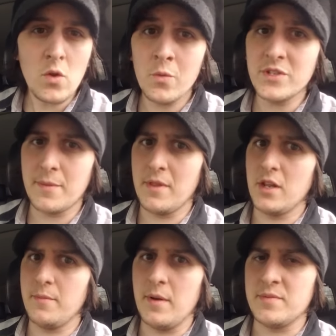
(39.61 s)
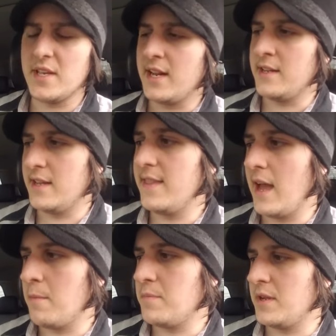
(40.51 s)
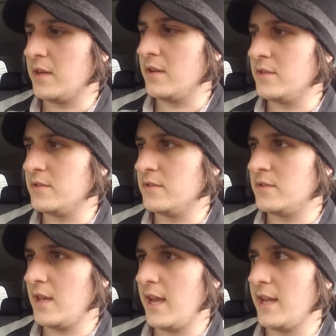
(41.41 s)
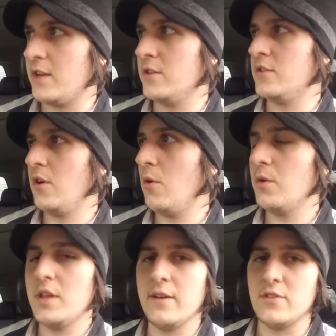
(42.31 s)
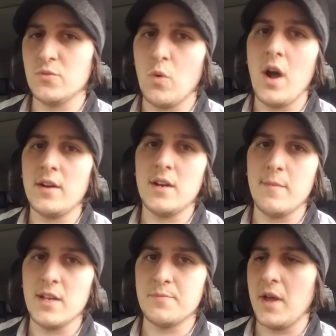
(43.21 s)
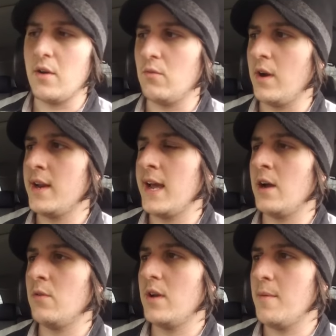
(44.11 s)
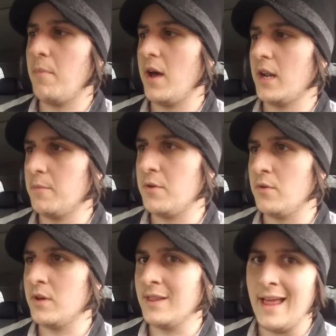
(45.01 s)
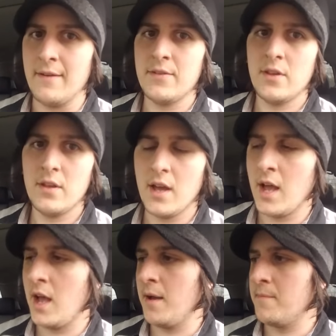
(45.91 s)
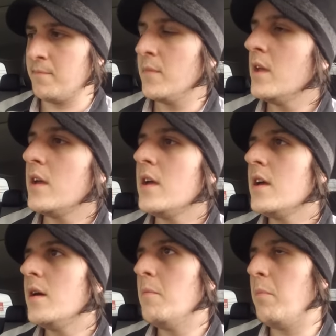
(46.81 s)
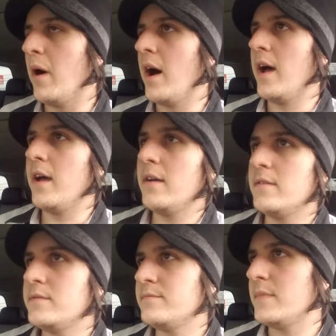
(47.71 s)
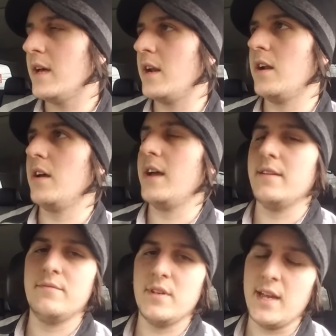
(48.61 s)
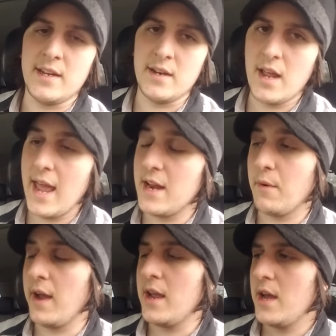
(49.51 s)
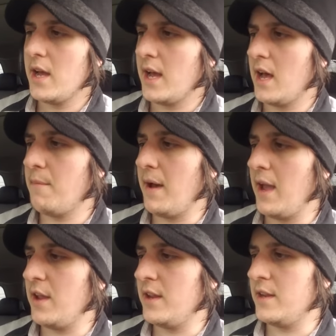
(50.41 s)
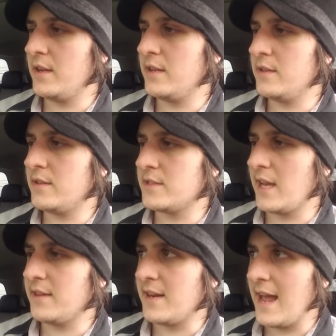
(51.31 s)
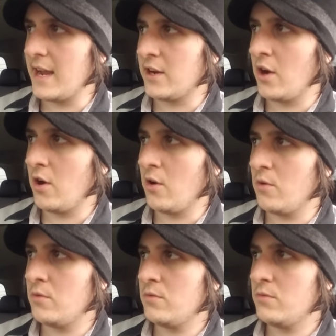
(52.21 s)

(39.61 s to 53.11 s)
which I'm a little bit upset I did that because I could totally have just walked into Best Buy right now and bought a computer and left. Um, but I don't know. I, I didn't. Anyway, um, I decided to not go,